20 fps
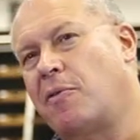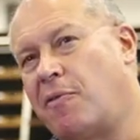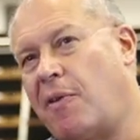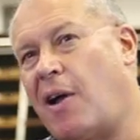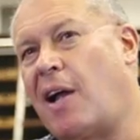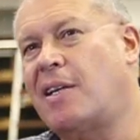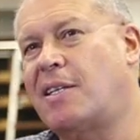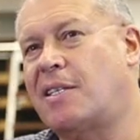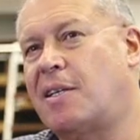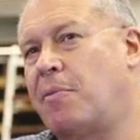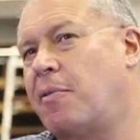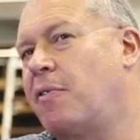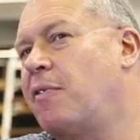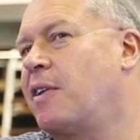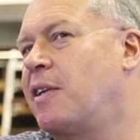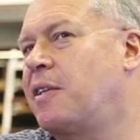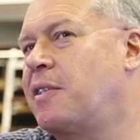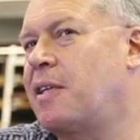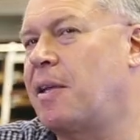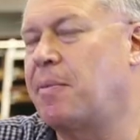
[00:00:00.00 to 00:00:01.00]
to find some of
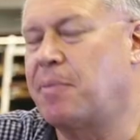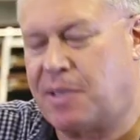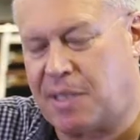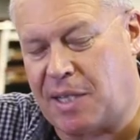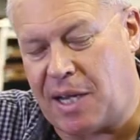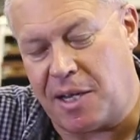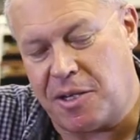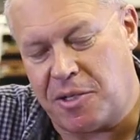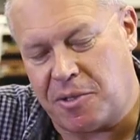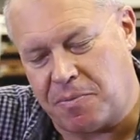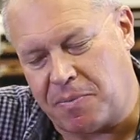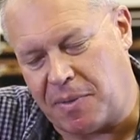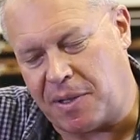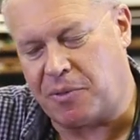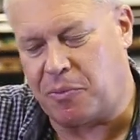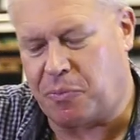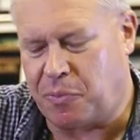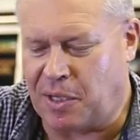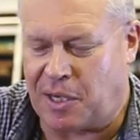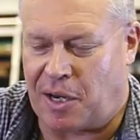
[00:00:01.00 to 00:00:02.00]
them at some stage.
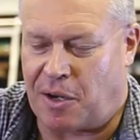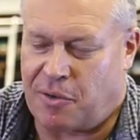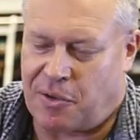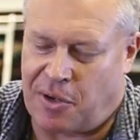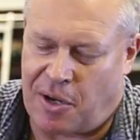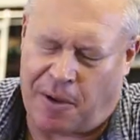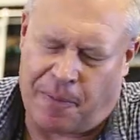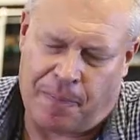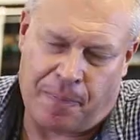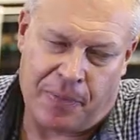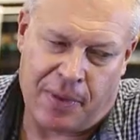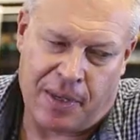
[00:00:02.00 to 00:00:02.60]
We don't know.